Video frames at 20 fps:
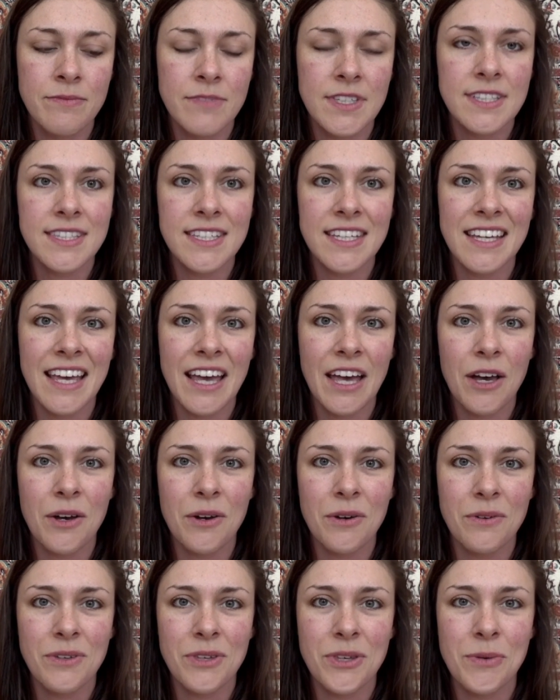seeing
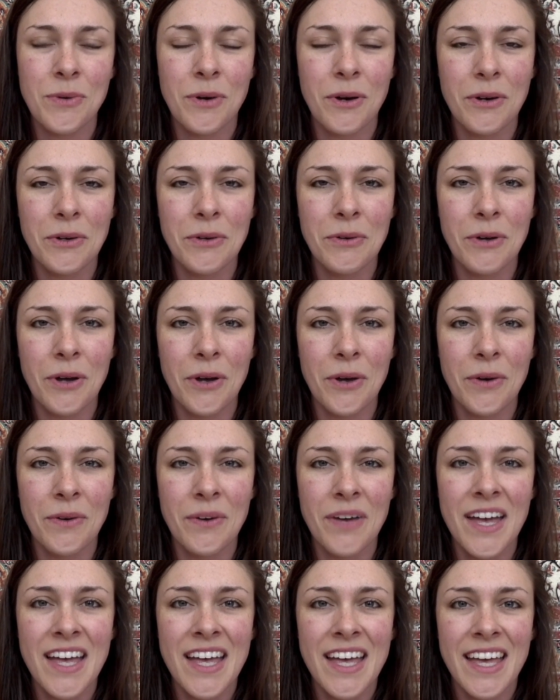how you all grow
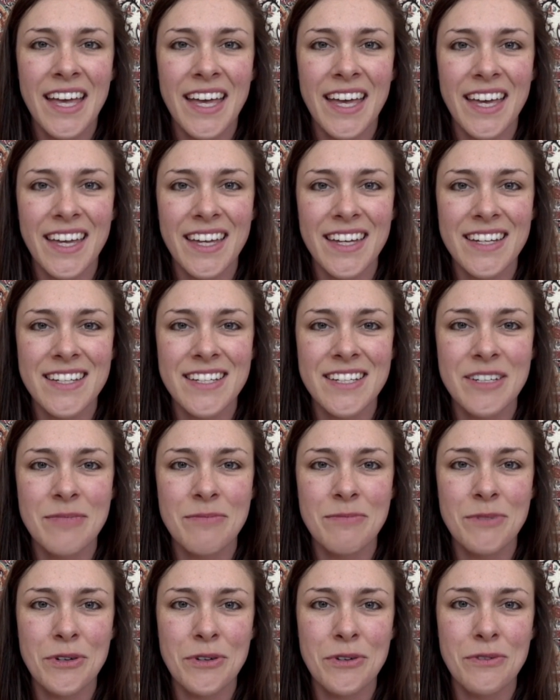and
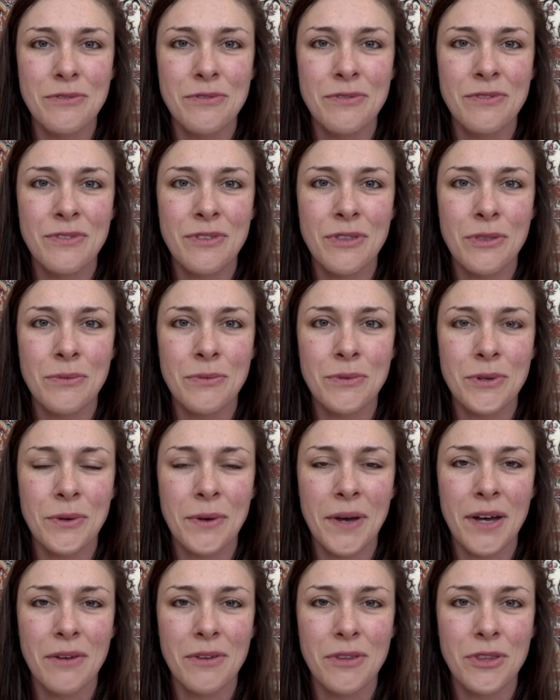move
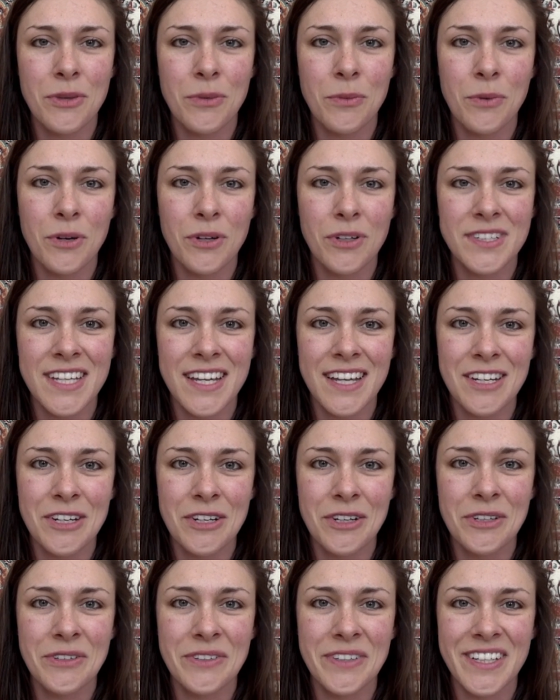throughout the world and your
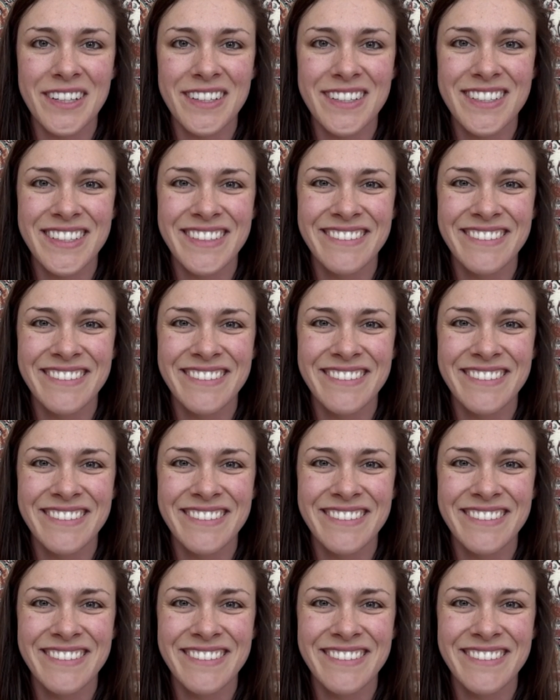careers.